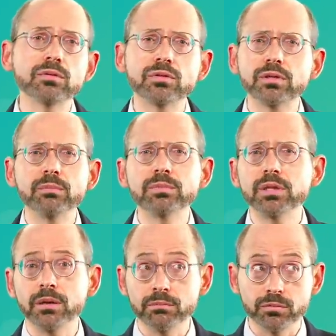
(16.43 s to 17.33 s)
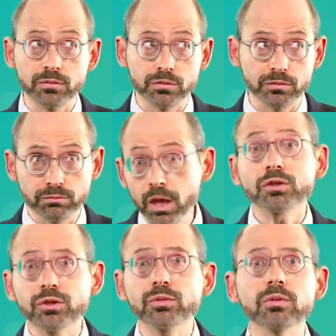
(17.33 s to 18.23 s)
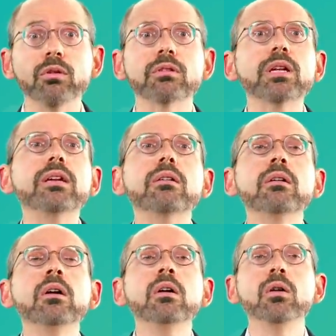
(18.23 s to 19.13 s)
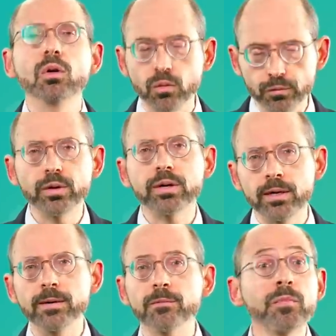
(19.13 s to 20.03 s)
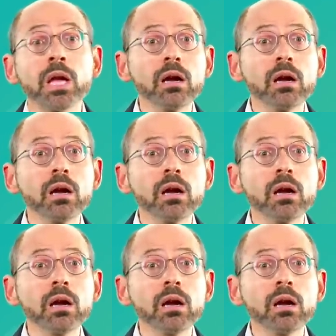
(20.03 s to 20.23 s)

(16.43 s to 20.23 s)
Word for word: sometimes much too long later, overcome.